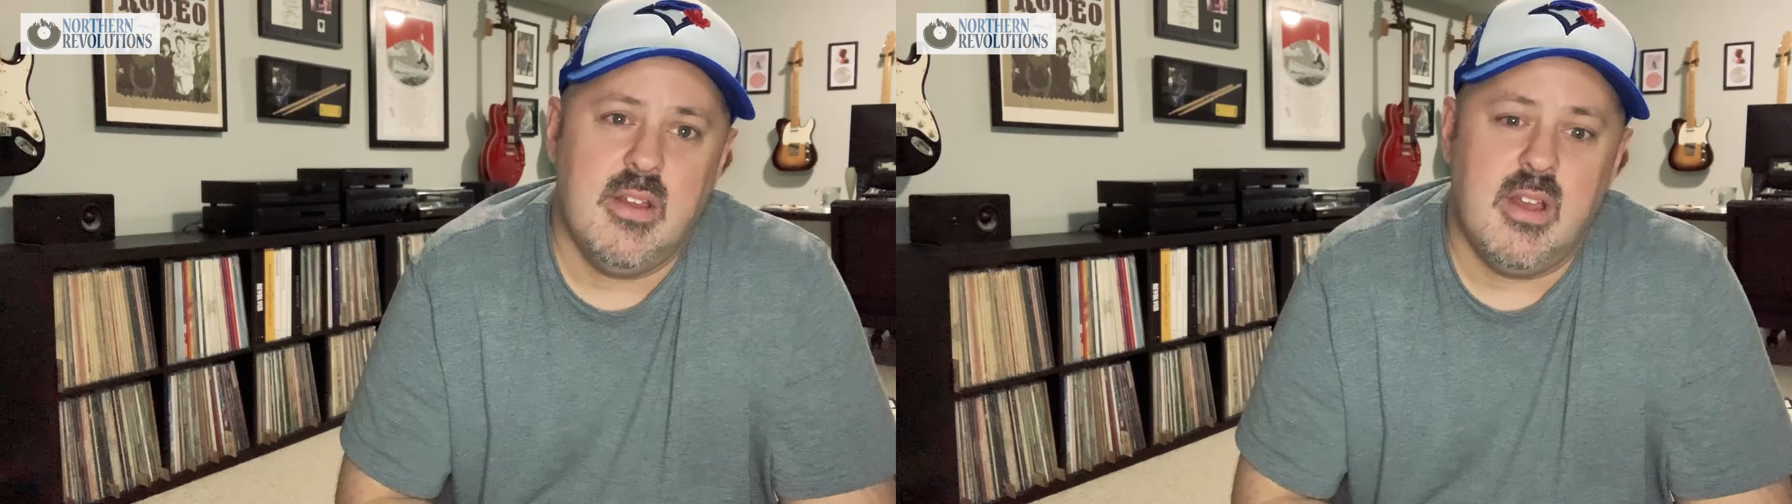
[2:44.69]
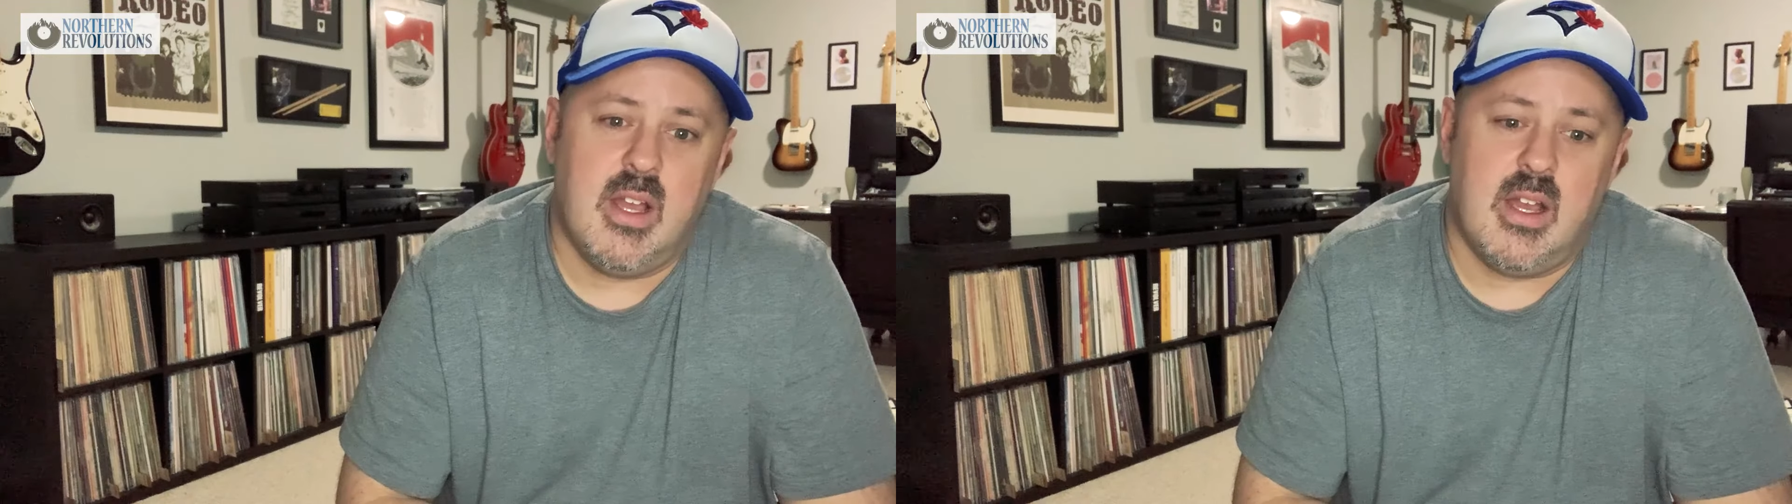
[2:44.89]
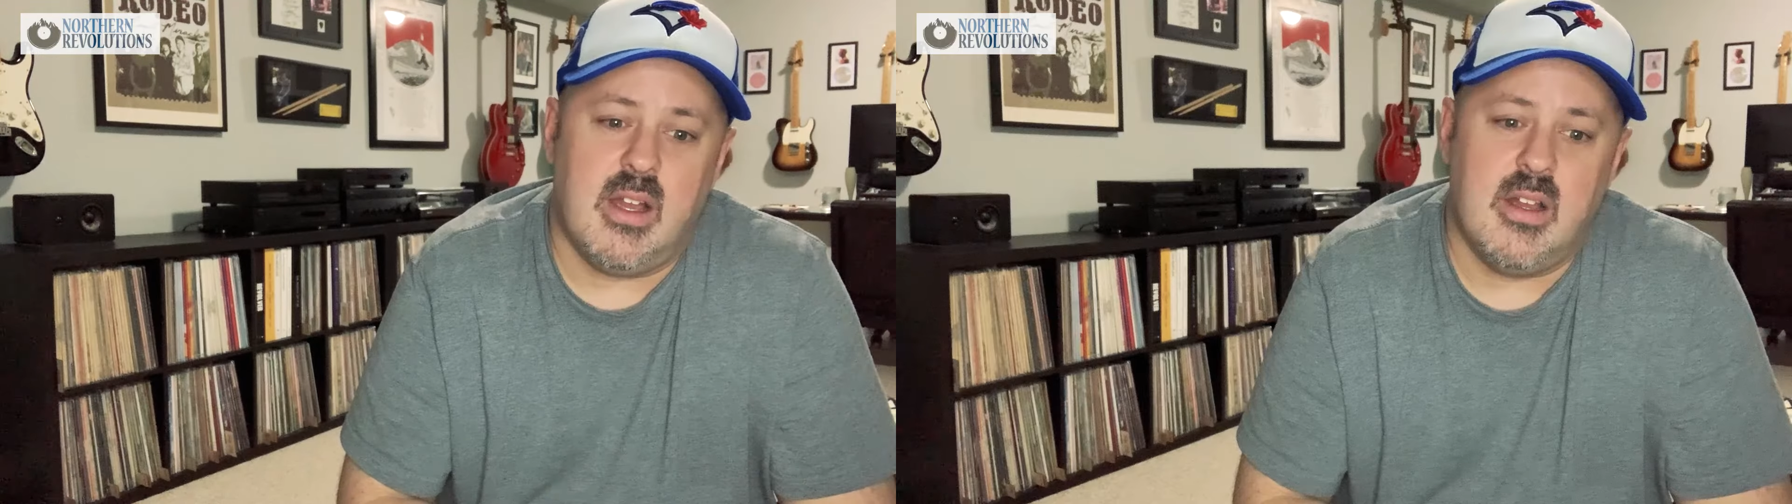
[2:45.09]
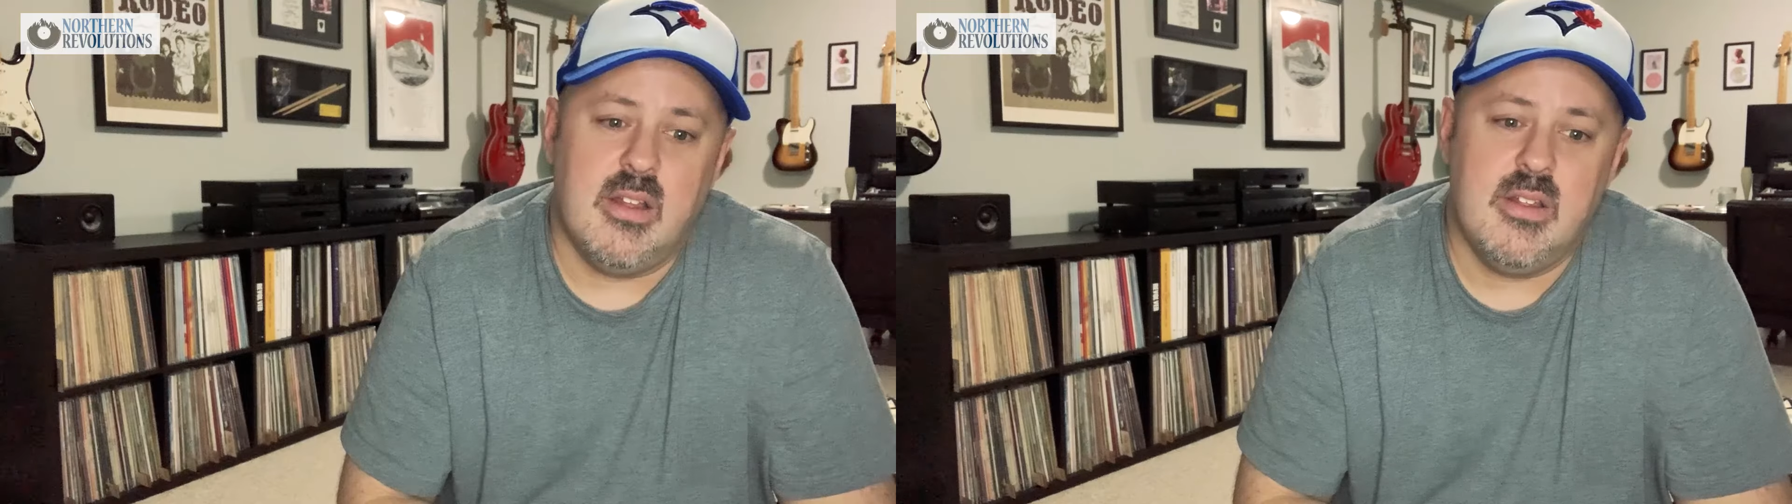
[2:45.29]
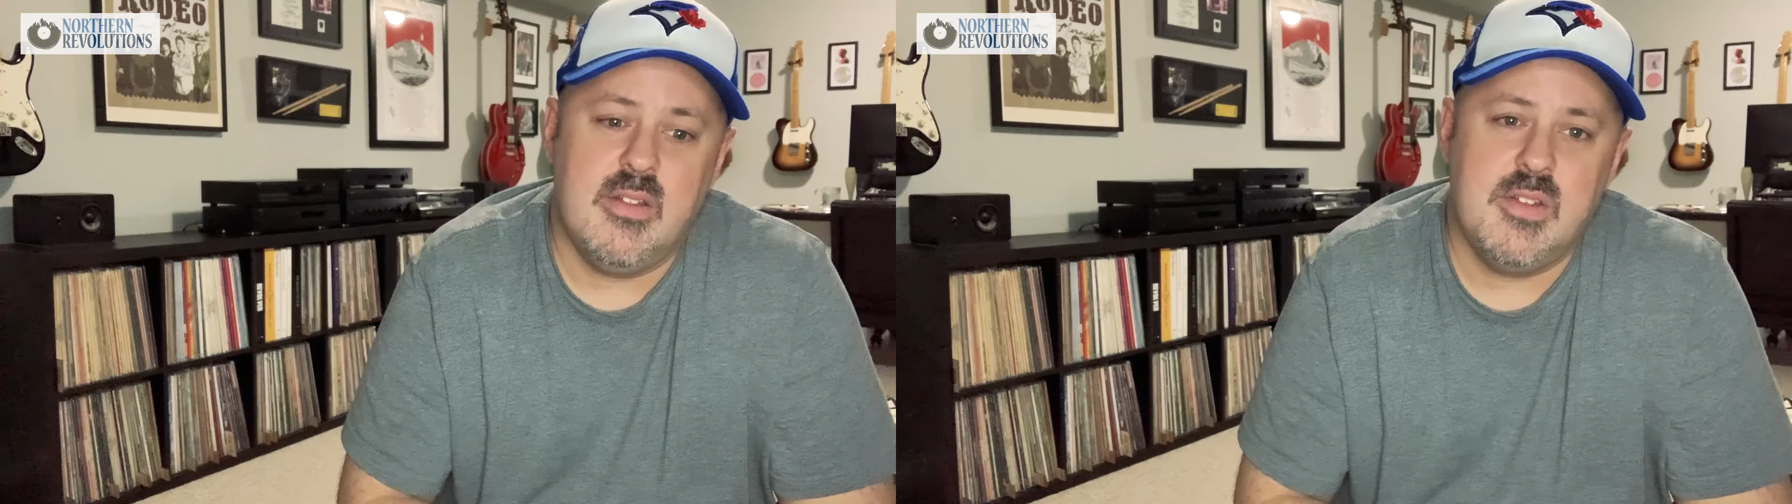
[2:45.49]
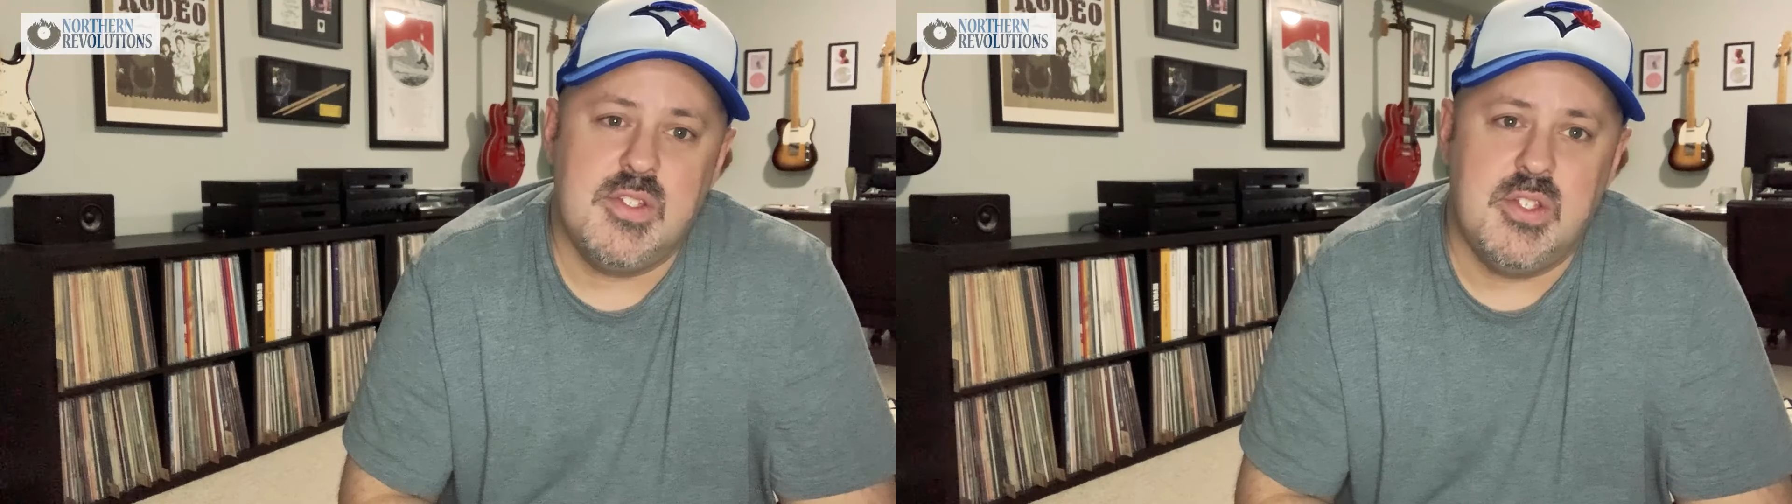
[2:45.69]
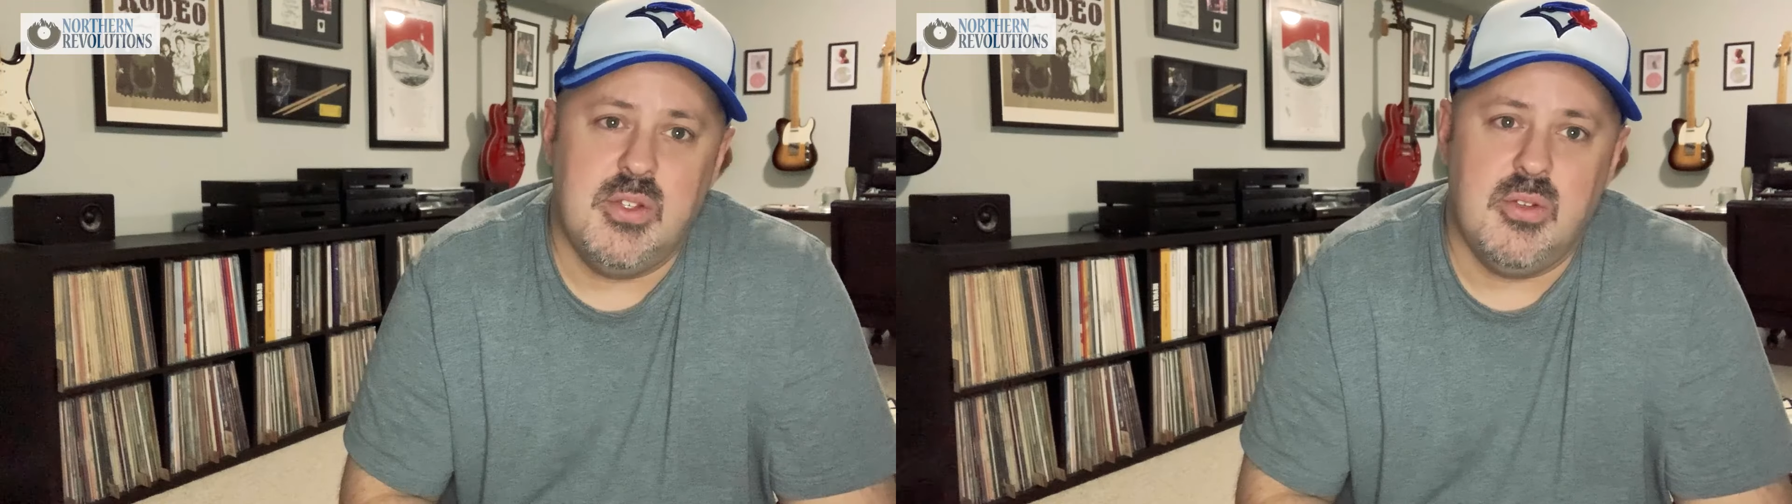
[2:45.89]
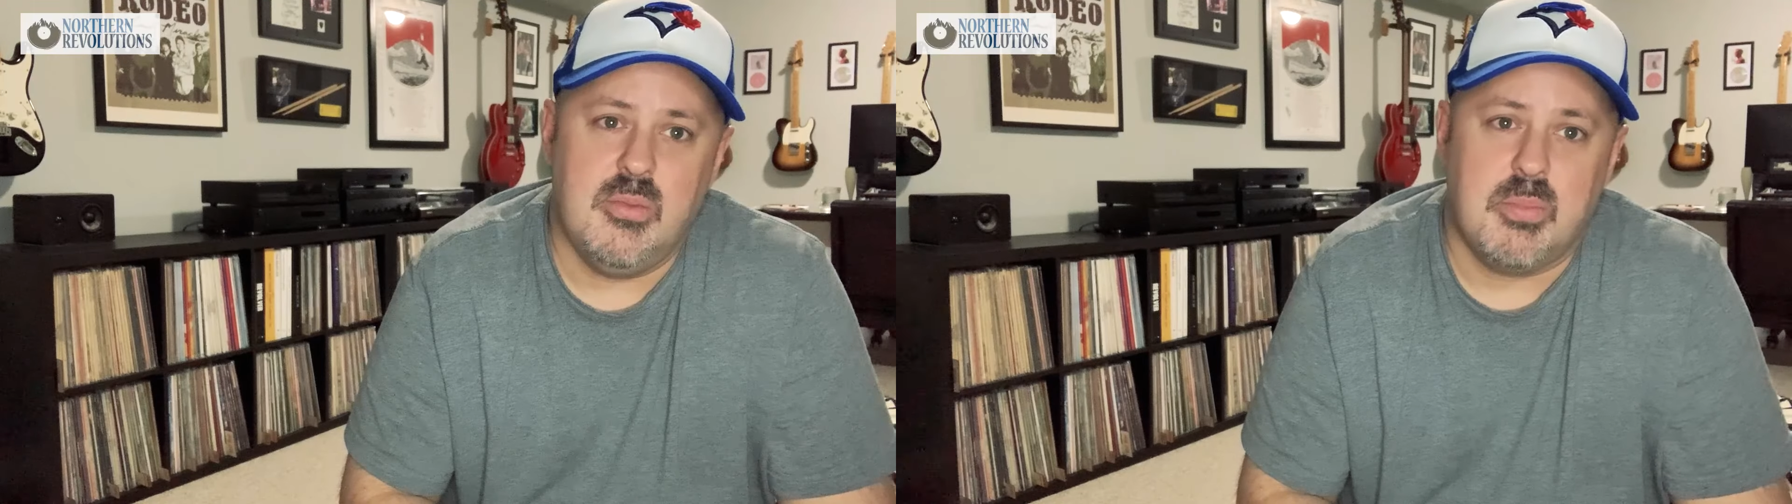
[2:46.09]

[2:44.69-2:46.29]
to